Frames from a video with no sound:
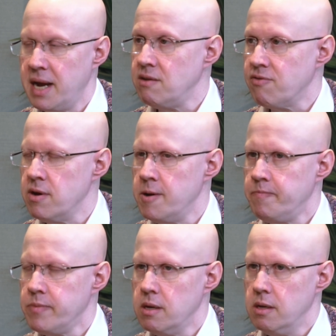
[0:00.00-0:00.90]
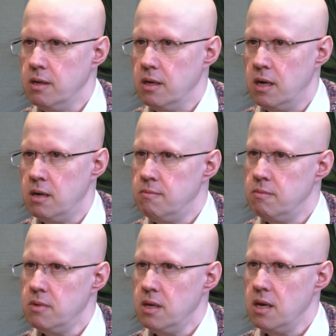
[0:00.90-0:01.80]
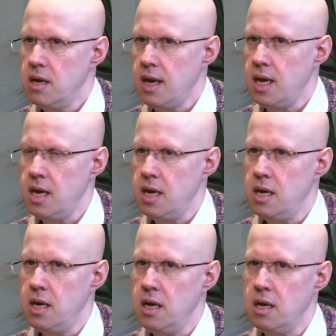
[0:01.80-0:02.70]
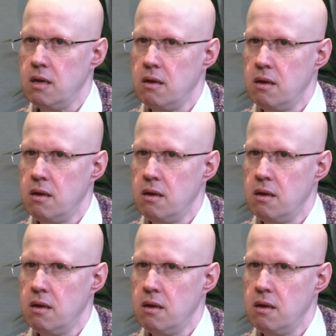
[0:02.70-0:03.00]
paid for it, he